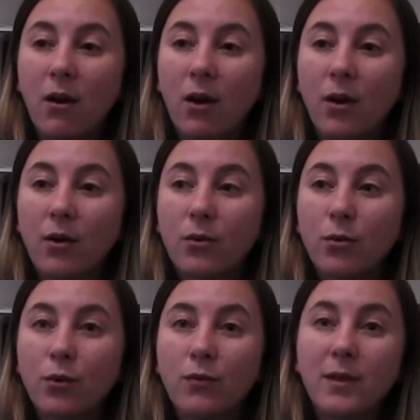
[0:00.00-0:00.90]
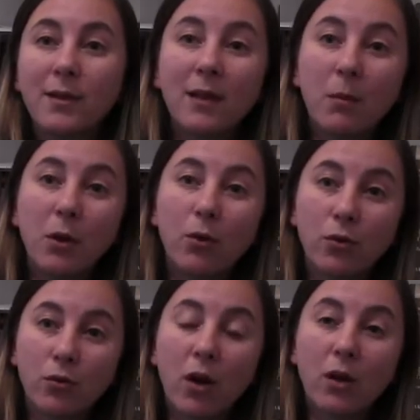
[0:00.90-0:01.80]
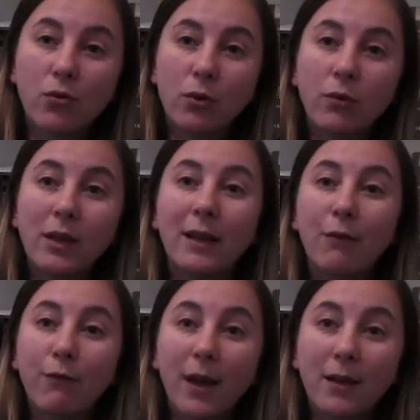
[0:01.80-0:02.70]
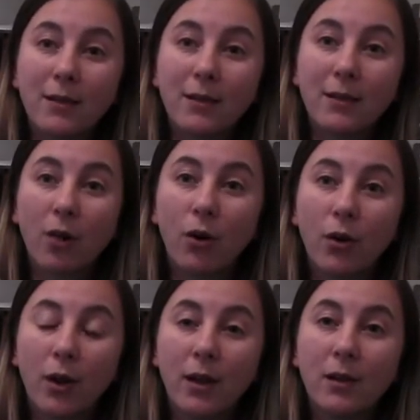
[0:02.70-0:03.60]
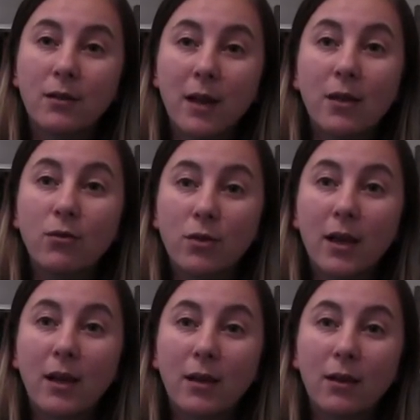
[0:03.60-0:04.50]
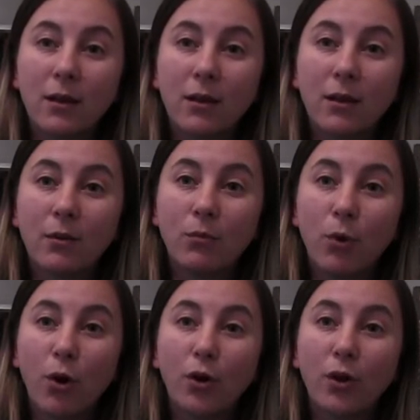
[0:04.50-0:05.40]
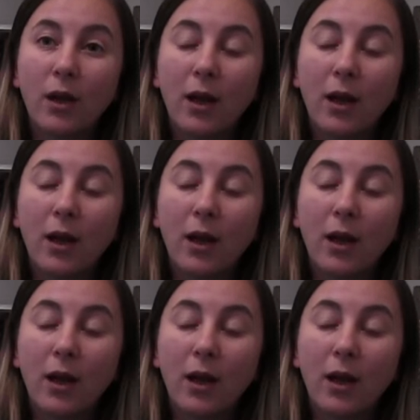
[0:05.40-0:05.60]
are sort of systemic or structural really affect our day-to-day work.